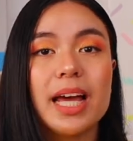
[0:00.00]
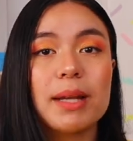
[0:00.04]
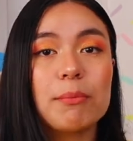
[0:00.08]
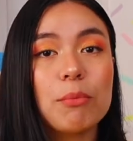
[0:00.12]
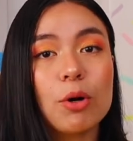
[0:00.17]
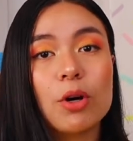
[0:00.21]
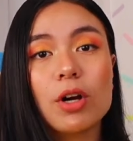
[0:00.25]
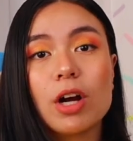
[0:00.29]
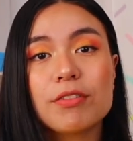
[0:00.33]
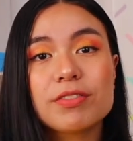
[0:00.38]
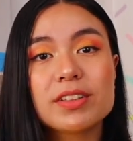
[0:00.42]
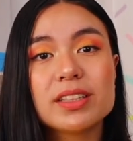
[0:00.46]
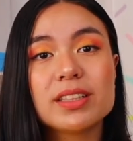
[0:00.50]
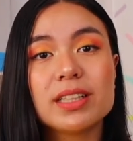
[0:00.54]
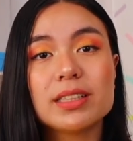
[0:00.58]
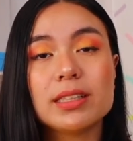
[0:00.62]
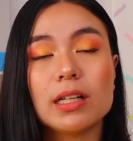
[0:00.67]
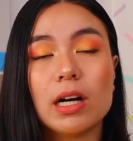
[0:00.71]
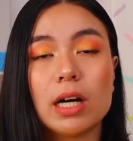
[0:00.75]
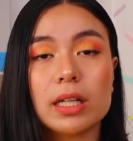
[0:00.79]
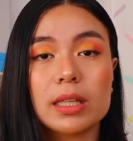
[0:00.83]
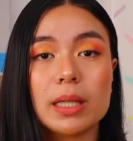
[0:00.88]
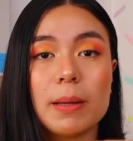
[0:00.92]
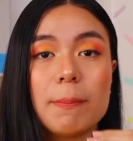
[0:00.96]
And more often than
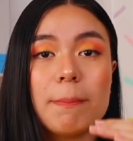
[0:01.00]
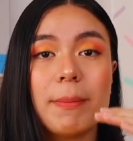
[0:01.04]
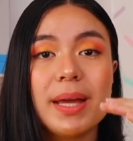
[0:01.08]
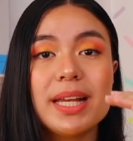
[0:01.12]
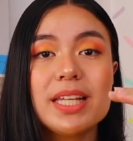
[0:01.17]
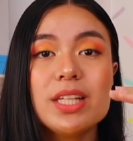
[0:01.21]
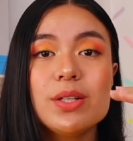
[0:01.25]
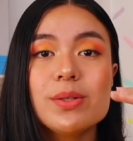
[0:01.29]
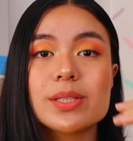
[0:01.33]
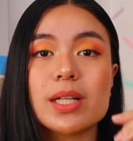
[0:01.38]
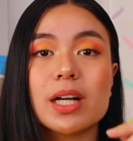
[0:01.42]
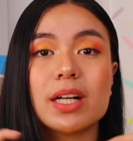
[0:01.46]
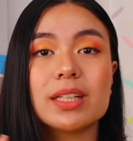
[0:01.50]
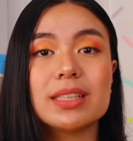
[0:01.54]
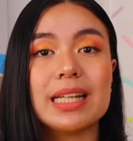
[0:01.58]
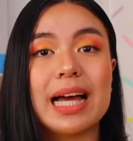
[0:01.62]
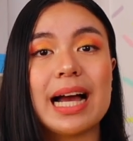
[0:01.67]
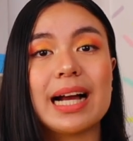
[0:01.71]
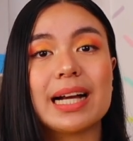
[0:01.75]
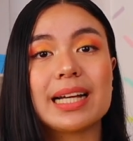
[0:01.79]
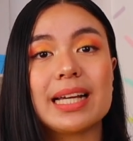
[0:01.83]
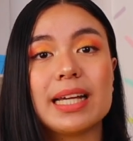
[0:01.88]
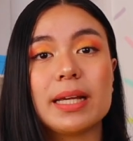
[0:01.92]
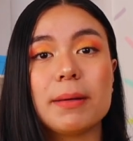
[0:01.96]
not, the menus are
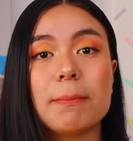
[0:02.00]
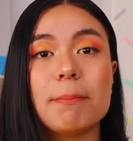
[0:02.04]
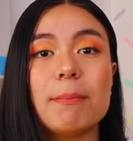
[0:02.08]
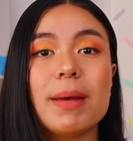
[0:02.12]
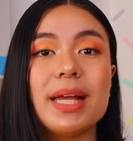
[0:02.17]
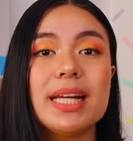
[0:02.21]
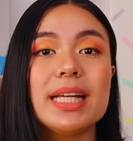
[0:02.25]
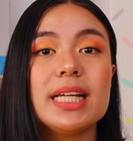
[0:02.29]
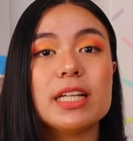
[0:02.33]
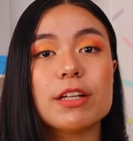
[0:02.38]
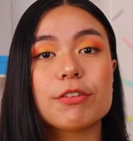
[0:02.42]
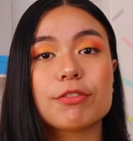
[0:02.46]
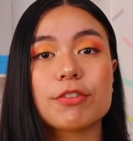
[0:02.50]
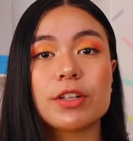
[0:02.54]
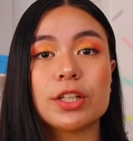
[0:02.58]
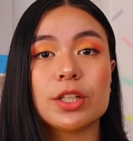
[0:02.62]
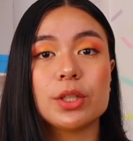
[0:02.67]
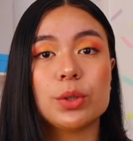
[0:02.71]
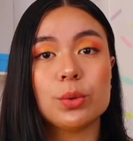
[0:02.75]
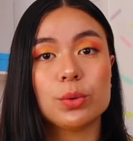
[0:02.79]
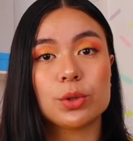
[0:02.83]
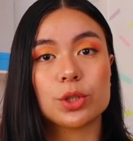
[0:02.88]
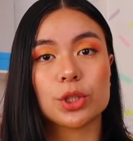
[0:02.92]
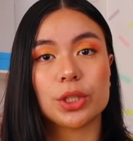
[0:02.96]
lacking many
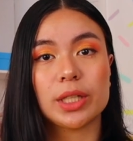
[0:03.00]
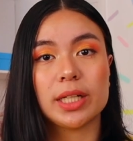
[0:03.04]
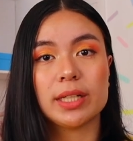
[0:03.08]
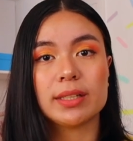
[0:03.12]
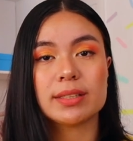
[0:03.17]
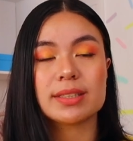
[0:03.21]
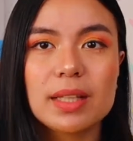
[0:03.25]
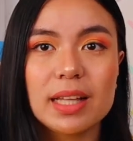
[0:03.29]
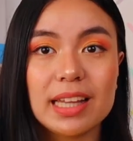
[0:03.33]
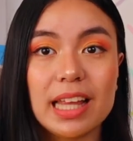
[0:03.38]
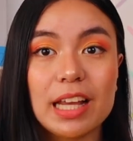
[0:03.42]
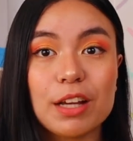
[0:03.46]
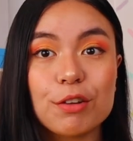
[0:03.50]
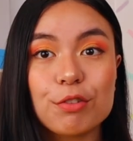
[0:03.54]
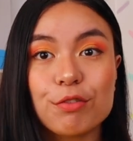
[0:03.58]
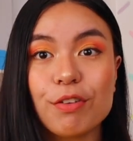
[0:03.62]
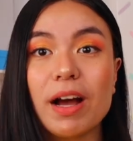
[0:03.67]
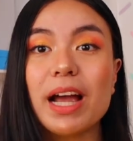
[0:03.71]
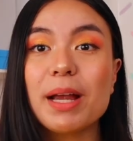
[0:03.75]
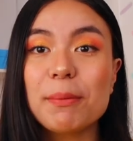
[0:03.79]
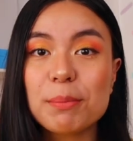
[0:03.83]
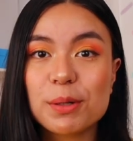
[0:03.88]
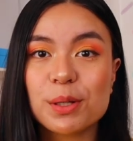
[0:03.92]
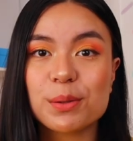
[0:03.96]
different nutrients, like
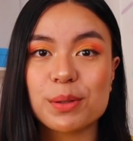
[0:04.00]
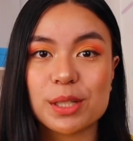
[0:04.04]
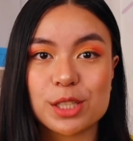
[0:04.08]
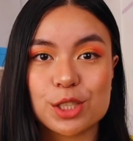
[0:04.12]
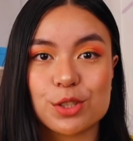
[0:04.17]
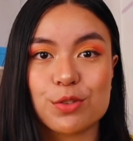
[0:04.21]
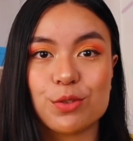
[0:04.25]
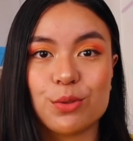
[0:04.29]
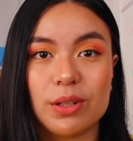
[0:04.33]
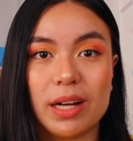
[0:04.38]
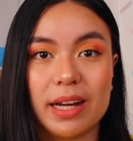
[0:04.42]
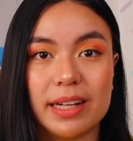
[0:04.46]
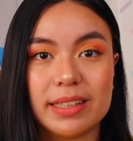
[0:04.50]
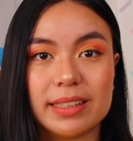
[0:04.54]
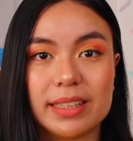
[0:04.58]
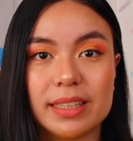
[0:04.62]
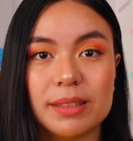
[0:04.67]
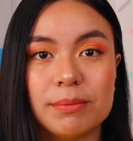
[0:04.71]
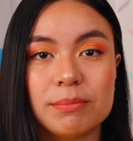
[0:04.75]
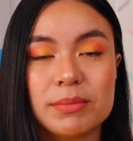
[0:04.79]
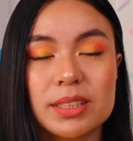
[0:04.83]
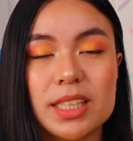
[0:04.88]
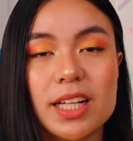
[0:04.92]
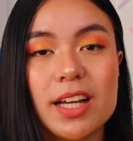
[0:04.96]
fiber-rich food
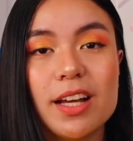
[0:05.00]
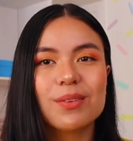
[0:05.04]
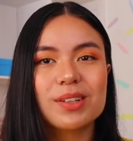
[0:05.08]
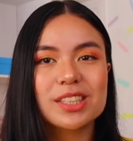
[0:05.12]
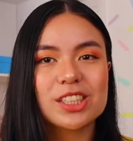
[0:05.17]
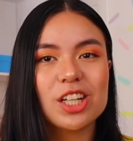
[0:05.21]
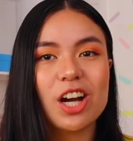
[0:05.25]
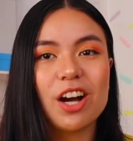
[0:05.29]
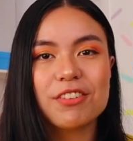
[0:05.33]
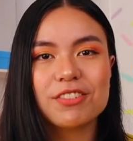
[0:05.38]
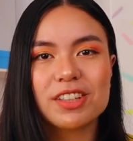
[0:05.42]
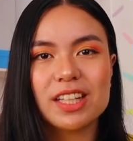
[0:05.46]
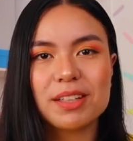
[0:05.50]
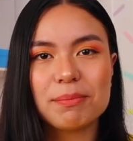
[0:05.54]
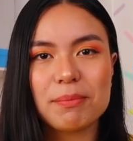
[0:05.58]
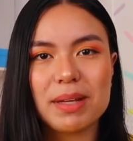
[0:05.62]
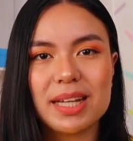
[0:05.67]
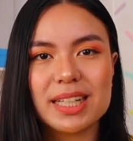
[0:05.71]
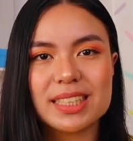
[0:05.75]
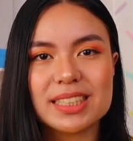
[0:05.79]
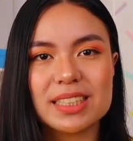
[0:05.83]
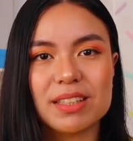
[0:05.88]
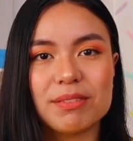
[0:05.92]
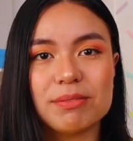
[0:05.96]
items, which often
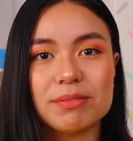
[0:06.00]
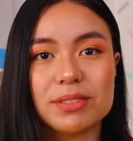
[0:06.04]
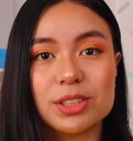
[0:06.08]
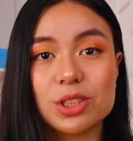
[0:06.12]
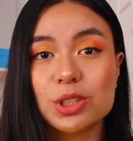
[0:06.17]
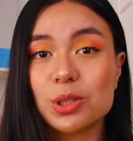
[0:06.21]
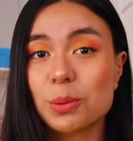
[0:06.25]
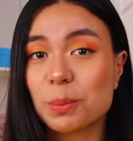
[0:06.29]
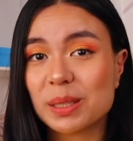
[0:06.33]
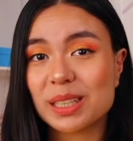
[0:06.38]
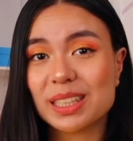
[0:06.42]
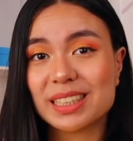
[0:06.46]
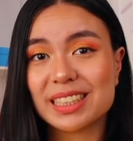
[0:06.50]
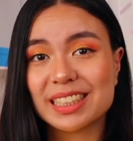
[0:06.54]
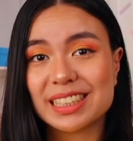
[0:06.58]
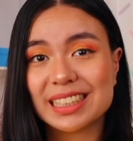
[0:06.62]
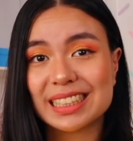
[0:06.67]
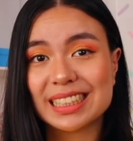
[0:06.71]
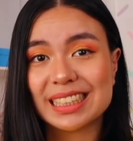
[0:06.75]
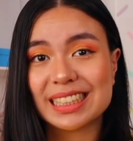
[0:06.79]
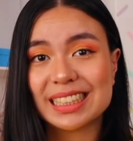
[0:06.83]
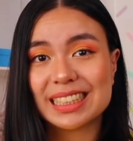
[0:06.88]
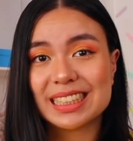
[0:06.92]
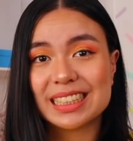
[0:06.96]
makes them super
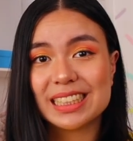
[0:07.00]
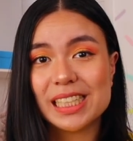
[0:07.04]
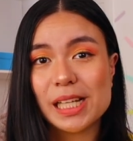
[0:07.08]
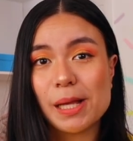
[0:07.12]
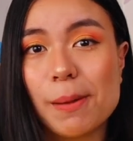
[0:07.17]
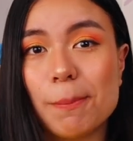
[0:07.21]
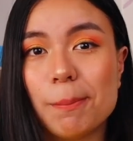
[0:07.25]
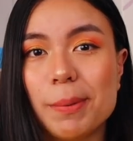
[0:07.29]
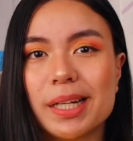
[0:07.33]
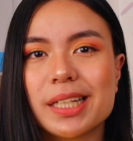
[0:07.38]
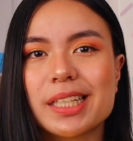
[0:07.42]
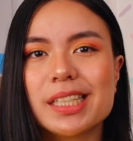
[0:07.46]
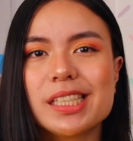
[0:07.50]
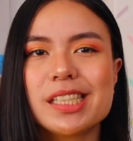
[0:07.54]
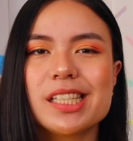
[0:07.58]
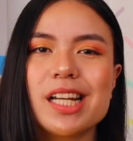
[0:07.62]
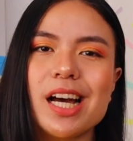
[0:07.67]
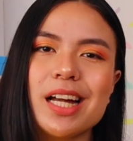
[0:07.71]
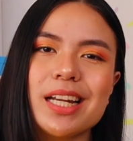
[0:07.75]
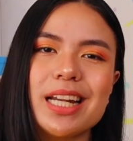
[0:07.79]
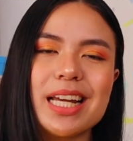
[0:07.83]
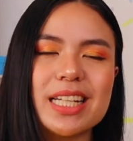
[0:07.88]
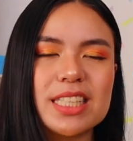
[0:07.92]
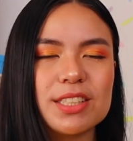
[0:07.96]
delicious, but
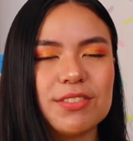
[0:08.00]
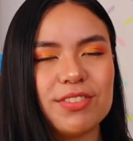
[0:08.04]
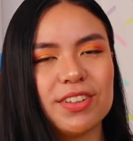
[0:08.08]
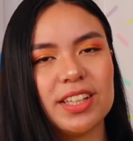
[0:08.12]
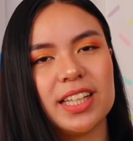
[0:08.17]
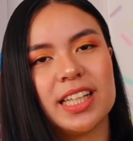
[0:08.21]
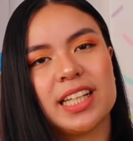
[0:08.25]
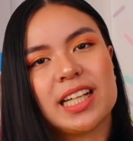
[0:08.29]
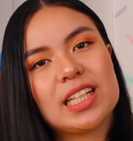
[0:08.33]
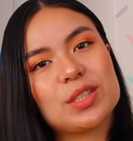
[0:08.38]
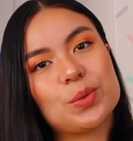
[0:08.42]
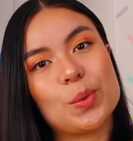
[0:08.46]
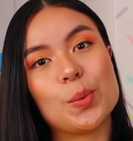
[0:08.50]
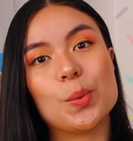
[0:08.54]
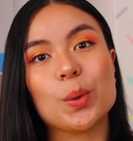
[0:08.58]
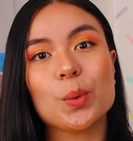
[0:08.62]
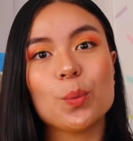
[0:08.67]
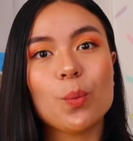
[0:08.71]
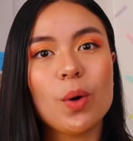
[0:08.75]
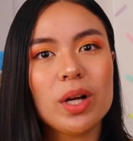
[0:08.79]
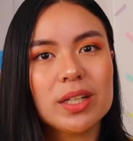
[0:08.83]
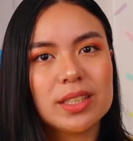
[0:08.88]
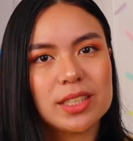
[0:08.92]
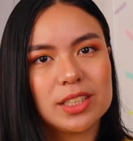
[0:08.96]
not as filling as we
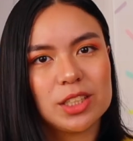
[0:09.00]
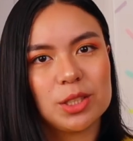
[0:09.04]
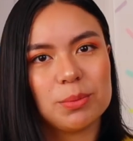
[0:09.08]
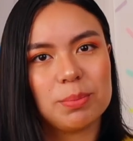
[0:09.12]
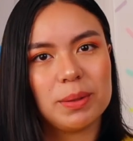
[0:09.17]
would want it to